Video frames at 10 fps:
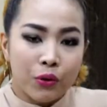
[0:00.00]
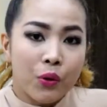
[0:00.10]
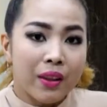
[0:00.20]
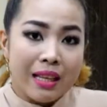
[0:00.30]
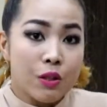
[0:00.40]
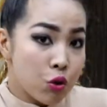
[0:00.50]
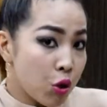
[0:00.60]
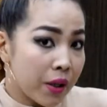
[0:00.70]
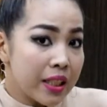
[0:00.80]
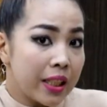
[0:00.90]
through this
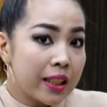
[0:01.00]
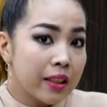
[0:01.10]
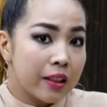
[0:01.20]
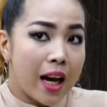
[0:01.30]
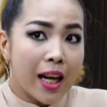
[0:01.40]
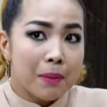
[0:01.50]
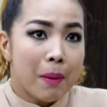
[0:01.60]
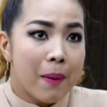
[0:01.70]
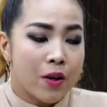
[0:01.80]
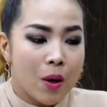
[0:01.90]
journal,
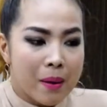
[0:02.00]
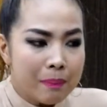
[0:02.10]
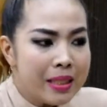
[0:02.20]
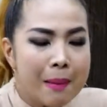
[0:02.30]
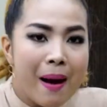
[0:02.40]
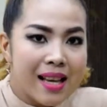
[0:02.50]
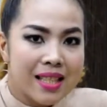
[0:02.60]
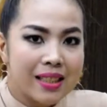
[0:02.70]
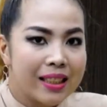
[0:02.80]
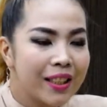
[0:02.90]
kahit pa paano kapag
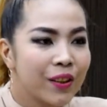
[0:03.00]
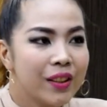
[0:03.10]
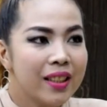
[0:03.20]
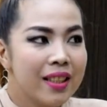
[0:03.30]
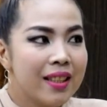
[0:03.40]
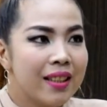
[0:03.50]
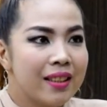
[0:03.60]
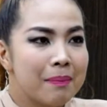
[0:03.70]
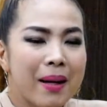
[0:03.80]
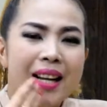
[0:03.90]
binabasa nila yun,
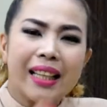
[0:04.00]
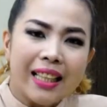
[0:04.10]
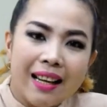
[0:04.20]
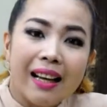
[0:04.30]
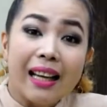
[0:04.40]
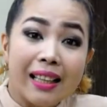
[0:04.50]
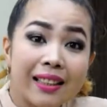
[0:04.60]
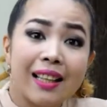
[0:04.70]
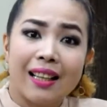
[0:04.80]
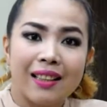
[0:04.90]
parang
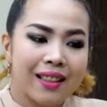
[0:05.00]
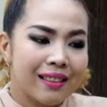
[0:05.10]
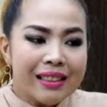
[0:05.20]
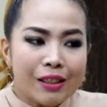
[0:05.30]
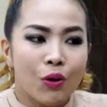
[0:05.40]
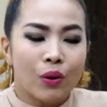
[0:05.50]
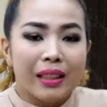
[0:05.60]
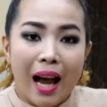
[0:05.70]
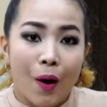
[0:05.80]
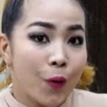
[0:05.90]
kilalang-kilala na din yung
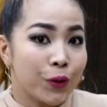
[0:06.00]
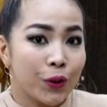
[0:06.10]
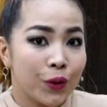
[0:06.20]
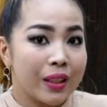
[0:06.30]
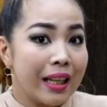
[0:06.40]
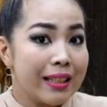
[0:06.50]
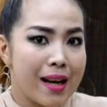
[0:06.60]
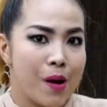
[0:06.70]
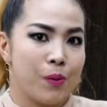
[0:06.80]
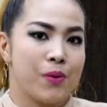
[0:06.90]
taong yun na
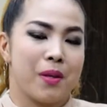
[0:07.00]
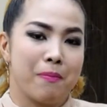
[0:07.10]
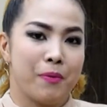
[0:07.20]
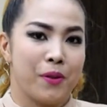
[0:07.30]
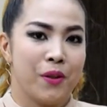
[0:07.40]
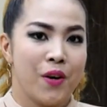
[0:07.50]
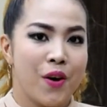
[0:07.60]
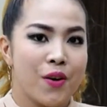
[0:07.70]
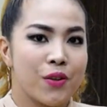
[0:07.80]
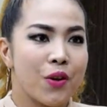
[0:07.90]
kinakausap mo.
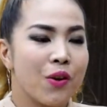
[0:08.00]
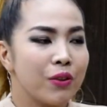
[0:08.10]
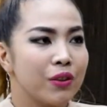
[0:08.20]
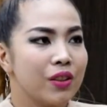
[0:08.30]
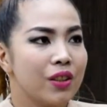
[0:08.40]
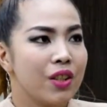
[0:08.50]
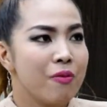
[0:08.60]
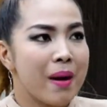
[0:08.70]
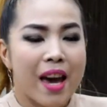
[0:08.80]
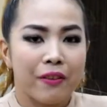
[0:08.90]
So,
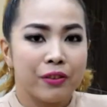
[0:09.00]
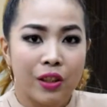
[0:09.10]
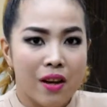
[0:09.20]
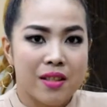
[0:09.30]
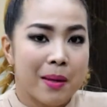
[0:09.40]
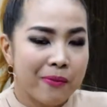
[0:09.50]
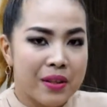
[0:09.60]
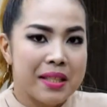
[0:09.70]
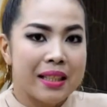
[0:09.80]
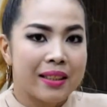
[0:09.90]
you may have lost them
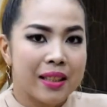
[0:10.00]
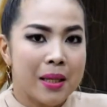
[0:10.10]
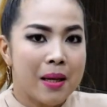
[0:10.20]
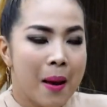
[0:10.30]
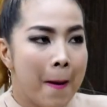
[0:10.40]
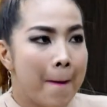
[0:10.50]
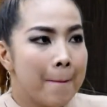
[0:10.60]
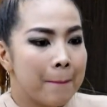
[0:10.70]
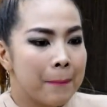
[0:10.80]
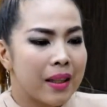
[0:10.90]
physically,
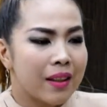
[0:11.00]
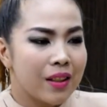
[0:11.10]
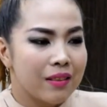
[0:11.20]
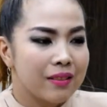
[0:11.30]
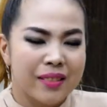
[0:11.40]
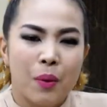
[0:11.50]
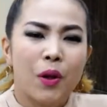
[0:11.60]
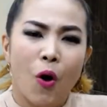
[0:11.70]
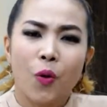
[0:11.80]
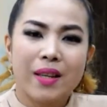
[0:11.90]
but they
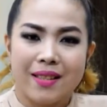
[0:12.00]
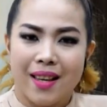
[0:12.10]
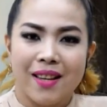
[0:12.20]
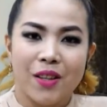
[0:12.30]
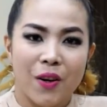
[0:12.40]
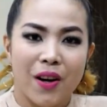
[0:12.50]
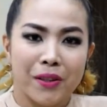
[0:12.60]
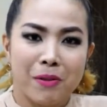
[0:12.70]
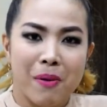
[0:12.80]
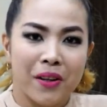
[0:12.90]
will always stay in your
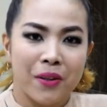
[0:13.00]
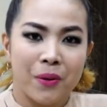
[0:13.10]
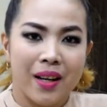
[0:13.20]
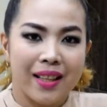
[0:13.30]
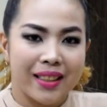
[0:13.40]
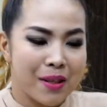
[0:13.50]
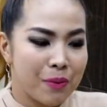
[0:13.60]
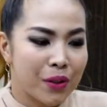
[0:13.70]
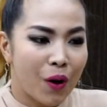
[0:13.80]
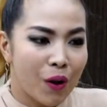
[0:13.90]
heart no matter what.
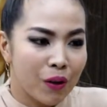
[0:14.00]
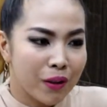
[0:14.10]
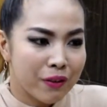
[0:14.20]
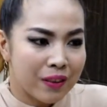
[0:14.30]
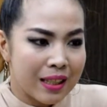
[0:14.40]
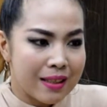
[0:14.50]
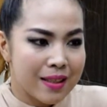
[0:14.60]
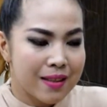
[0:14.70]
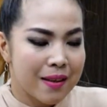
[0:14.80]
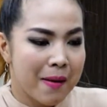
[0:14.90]
And with all of this